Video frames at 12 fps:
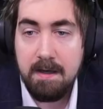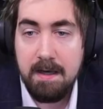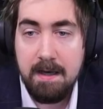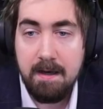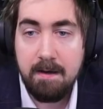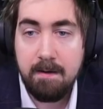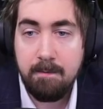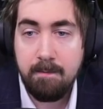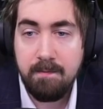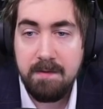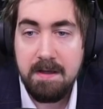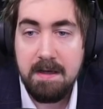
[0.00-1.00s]
And
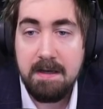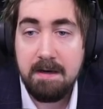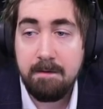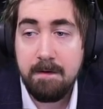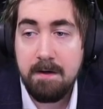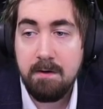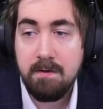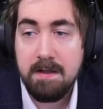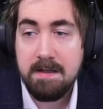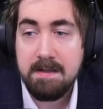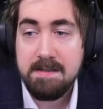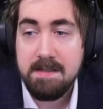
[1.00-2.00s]
if I know
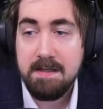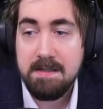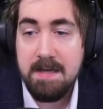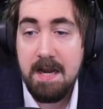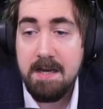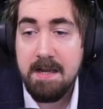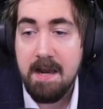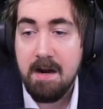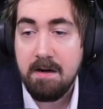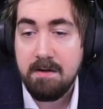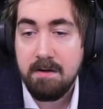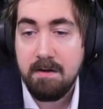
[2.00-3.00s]
that it's a dead
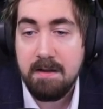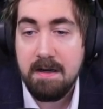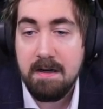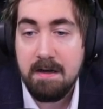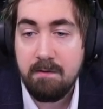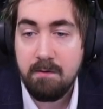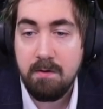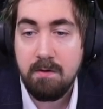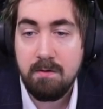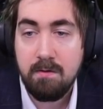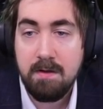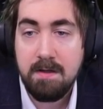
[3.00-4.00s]
character, then I'd have to
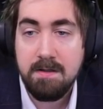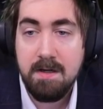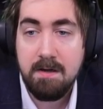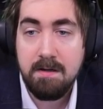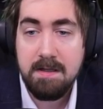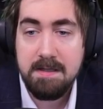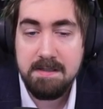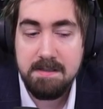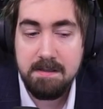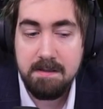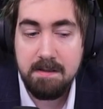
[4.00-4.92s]
look through the entire list.